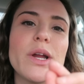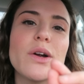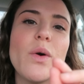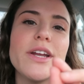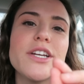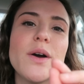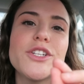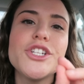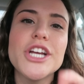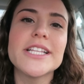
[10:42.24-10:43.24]
We are going to
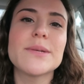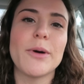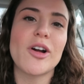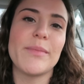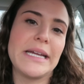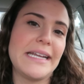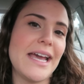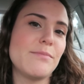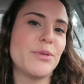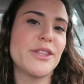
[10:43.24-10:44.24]
go to Jen's apartment
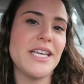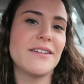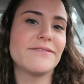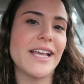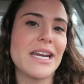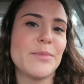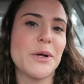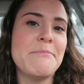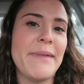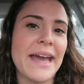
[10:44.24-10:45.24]
and put the
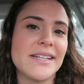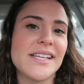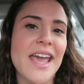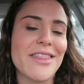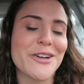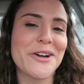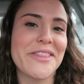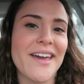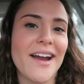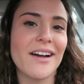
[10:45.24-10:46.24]
inflatable man
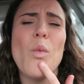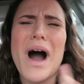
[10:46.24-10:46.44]
together there.